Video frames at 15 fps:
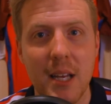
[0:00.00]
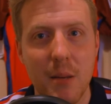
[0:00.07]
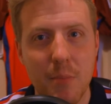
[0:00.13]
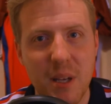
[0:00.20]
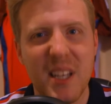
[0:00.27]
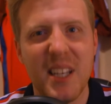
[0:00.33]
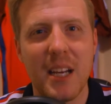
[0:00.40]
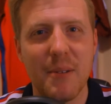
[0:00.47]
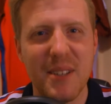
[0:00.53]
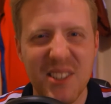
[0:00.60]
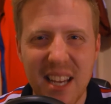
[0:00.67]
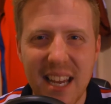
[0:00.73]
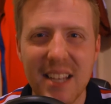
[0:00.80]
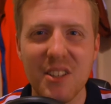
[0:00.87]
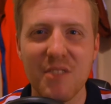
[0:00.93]
But, you know, it's
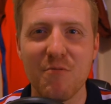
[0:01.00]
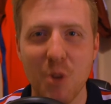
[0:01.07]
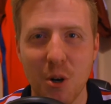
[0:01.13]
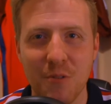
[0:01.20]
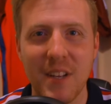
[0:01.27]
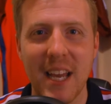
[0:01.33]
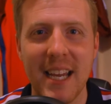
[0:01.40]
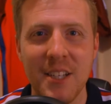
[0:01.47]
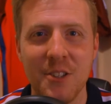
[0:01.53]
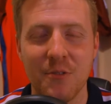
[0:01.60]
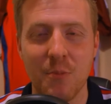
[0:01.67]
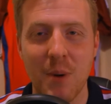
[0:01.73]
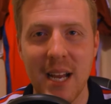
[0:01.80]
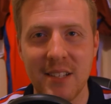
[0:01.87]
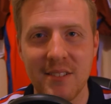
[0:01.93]
a rough gauge of
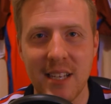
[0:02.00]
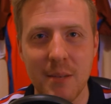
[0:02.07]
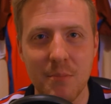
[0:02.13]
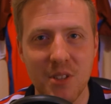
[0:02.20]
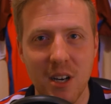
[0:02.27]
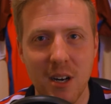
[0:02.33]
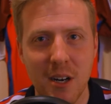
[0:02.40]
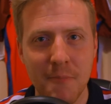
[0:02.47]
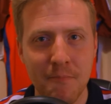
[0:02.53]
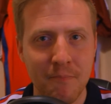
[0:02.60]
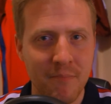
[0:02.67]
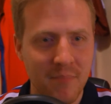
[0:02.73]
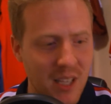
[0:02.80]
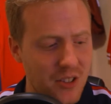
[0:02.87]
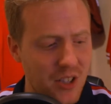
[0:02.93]
where teams are.
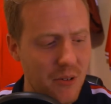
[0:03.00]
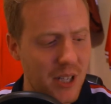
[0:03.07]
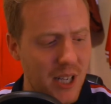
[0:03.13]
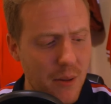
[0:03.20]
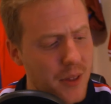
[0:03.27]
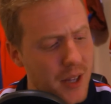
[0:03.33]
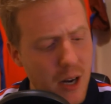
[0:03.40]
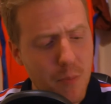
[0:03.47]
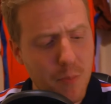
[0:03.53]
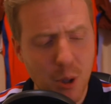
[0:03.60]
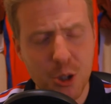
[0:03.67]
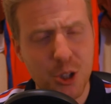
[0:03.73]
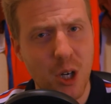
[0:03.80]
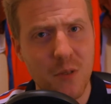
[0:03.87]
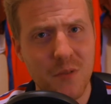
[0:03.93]
So, you know, they're no
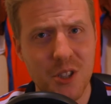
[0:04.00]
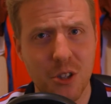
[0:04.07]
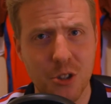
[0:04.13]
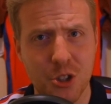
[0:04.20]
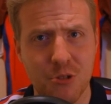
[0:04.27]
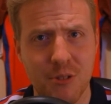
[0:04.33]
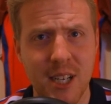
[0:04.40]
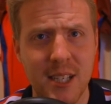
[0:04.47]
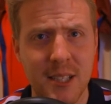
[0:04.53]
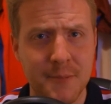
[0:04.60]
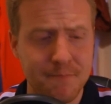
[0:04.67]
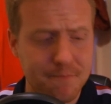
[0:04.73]
pushovers, Austria.